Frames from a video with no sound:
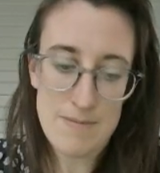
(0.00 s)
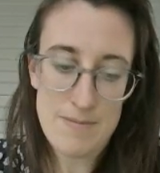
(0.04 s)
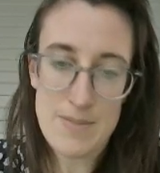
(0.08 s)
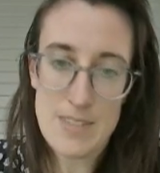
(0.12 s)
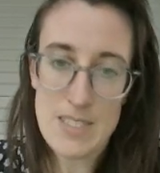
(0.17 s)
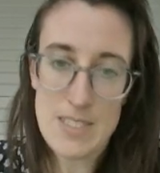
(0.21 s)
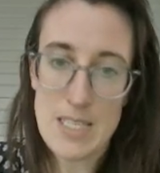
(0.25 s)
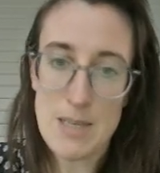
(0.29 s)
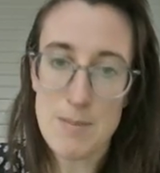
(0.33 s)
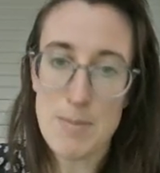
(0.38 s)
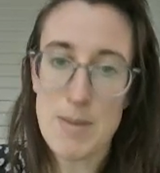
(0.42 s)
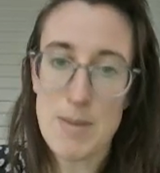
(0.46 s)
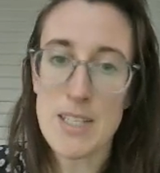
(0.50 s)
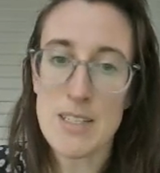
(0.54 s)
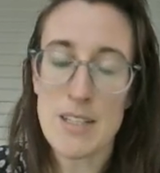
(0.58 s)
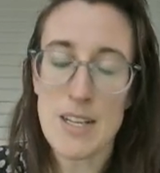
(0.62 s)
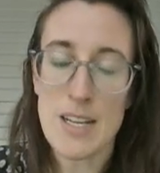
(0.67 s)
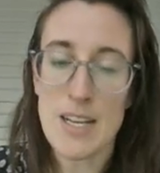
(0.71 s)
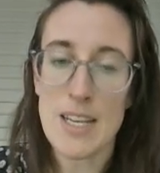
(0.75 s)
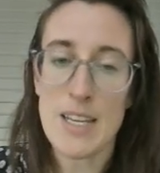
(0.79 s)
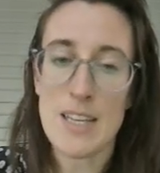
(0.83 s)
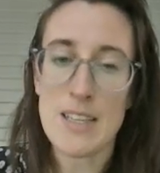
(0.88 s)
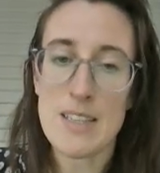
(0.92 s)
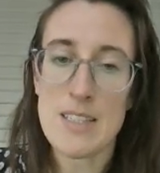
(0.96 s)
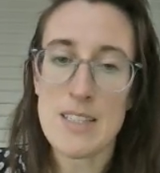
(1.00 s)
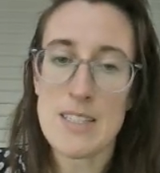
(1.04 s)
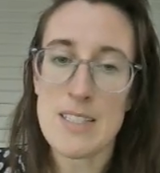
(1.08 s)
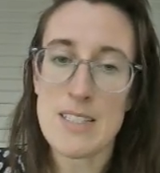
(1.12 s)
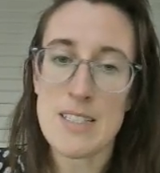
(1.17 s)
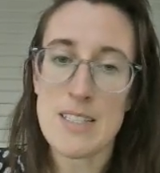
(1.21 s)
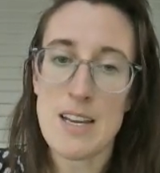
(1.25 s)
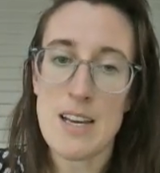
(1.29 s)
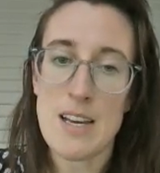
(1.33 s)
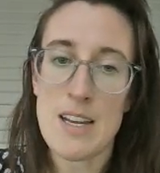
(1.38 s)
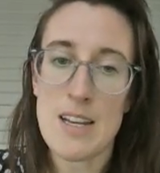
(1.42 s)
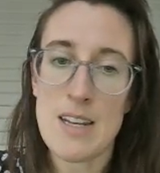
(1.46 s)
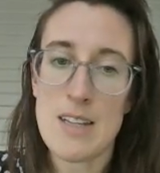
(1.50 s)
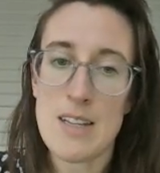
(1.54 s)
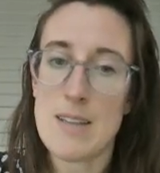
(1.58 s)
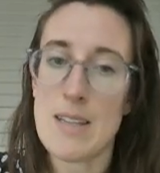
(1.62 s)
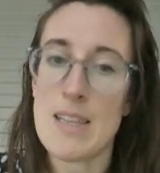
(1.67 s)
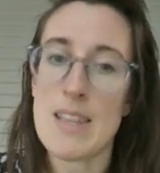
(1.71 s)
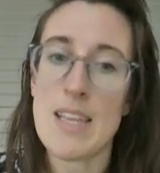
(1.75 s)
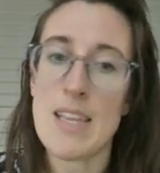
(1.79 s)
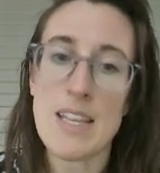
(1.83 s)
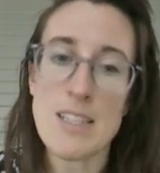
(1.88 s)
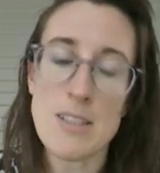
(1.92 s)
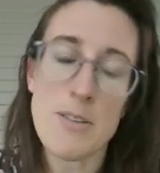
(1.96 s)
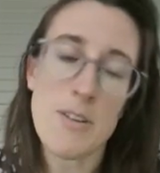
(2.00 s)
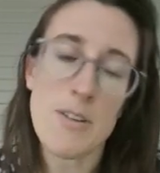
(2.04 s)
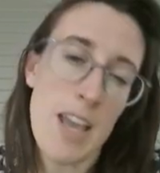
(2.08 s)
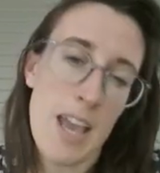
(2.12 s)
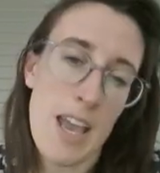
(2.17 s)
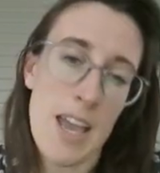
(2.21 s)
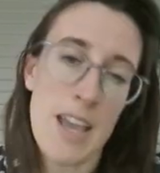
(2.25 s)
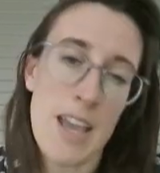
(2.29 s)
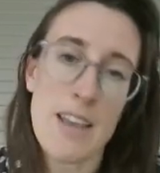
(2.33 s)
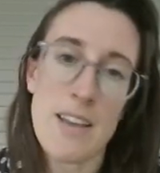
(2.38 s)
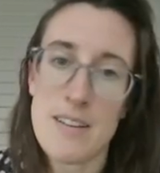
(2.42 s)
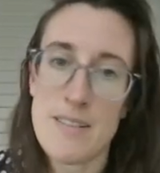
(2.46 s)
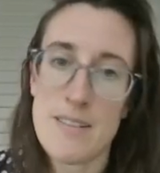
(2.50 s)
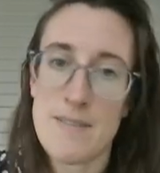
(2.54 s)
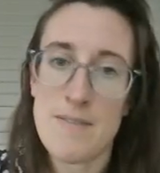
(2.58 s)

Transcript: TB client, it's not, and that's okay.